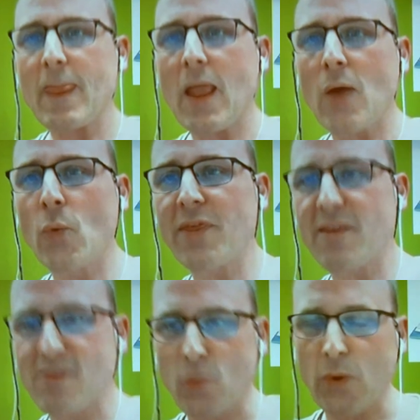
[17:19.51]
with the
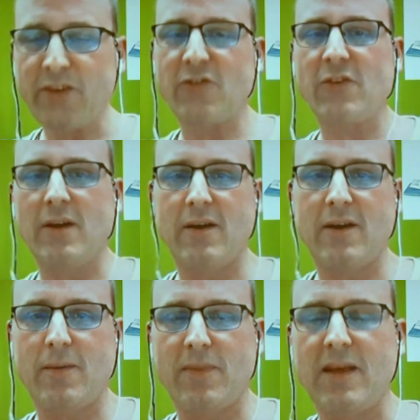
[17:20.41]
switch,
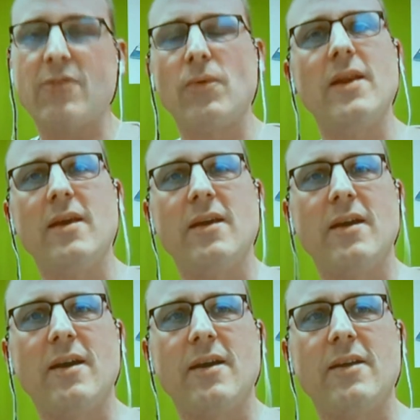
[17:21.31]
um, that's really
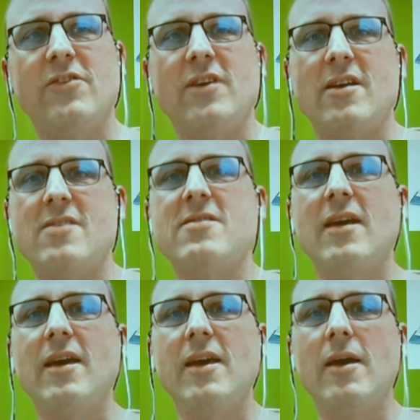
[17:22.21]
uh, just
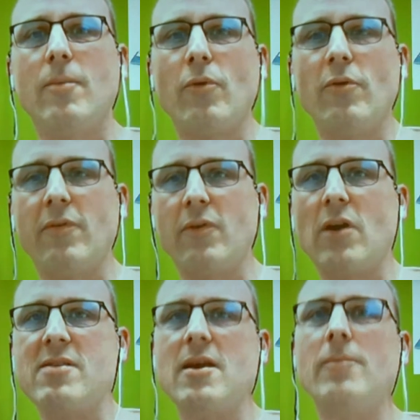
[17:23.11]
a uh, proof of concept.